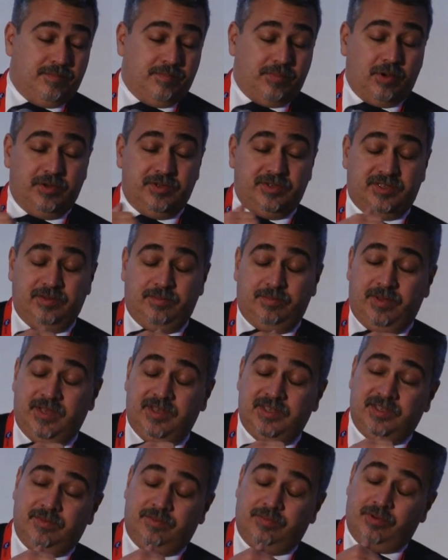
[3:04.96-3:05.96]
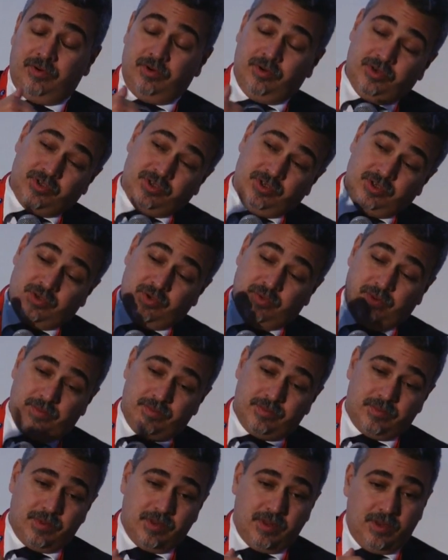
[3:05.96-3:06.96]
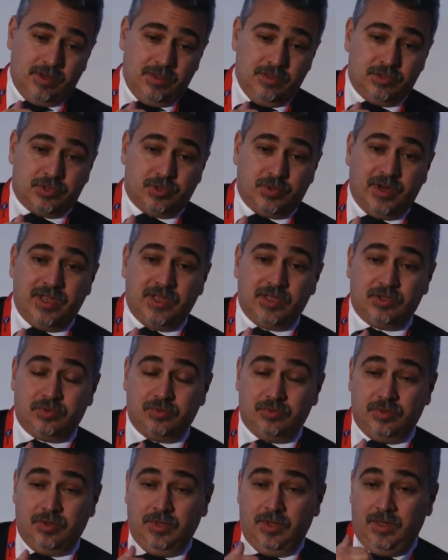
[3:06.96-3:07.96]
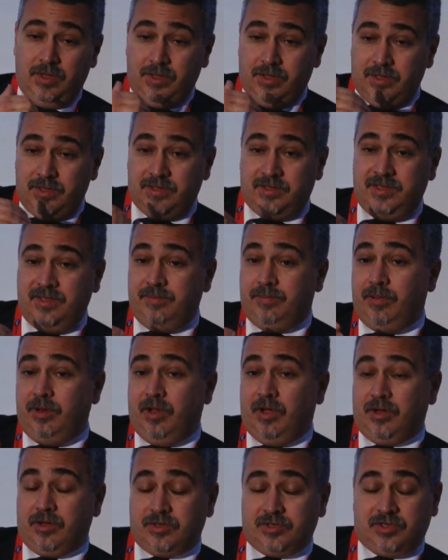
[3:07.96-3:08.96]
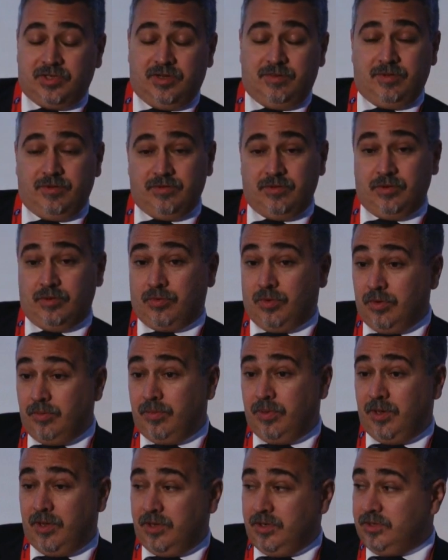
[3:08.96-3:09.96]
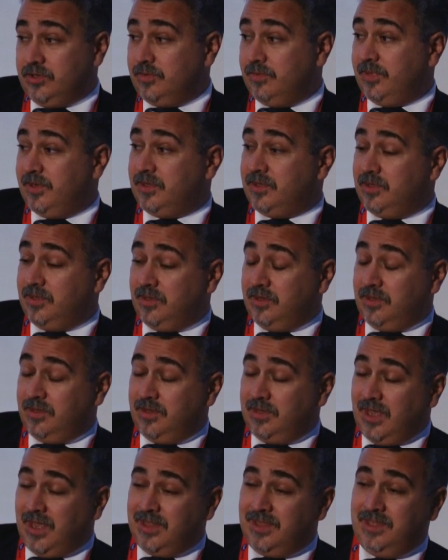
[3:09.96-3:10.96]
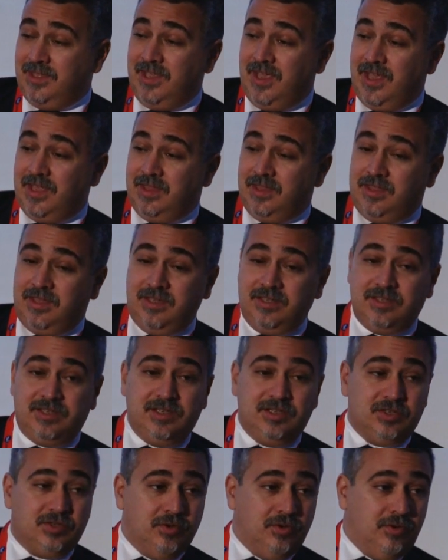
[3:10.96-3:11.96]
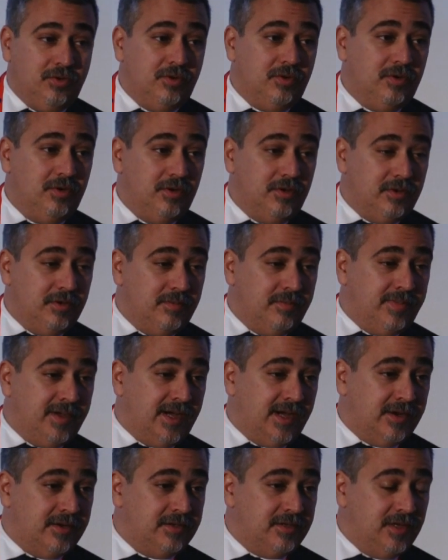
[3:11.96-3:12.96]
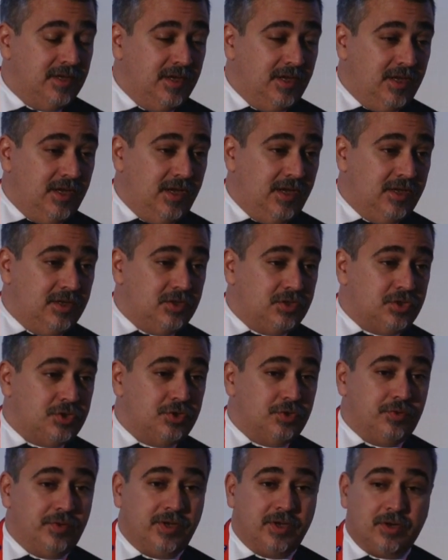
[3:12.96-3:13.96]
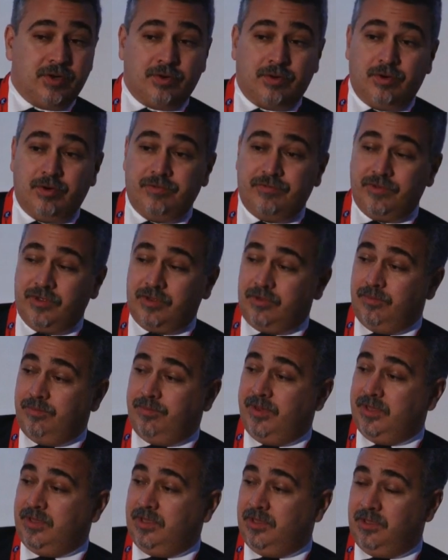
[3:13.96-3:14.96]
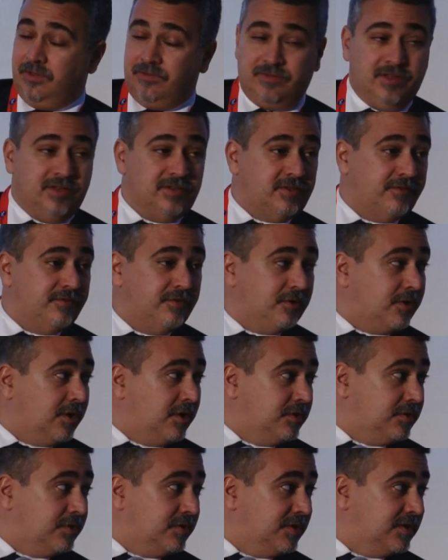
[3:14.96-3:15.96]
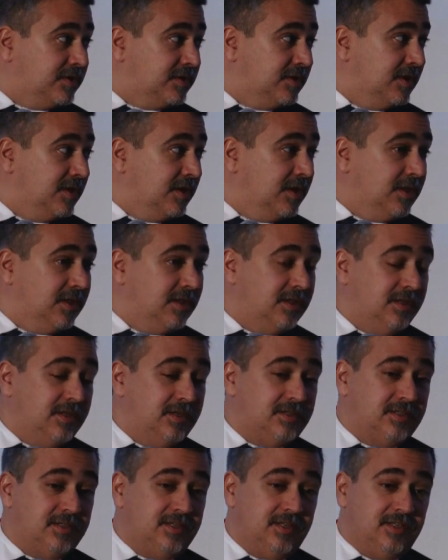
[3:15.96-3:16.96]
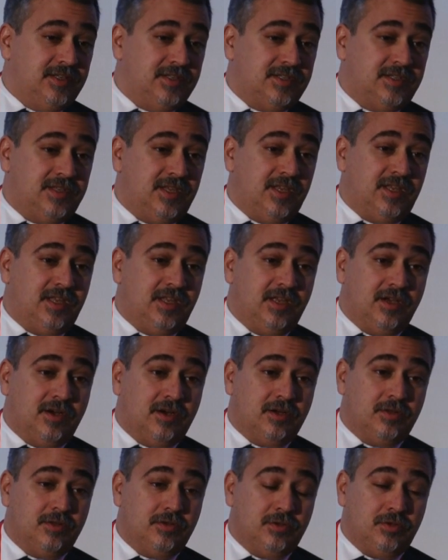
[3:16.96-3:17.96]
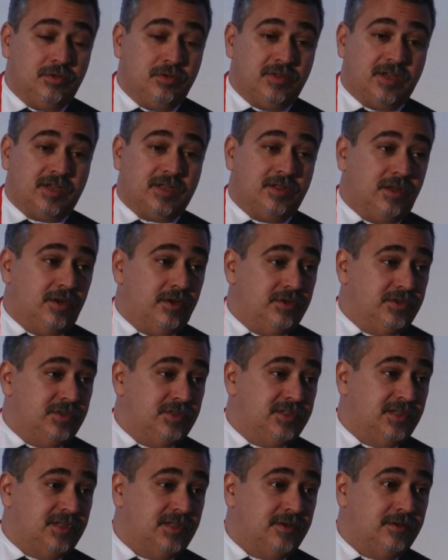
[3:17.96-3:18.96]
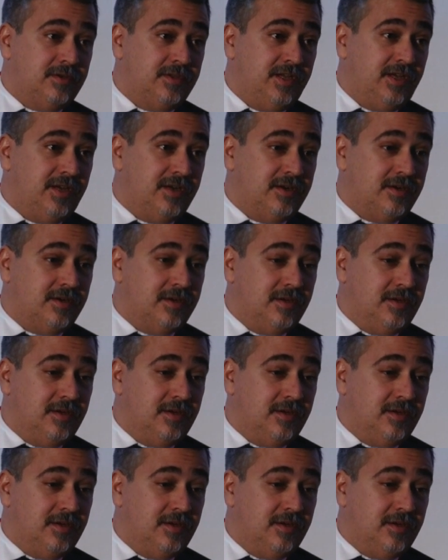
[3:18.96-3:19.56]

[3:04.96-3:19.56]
policy-based approach and trying to de-block some of the roadblocks. But at the end, this is all about ensuring growth and competitiveness of the countries. This is taking on the new technologies that are there.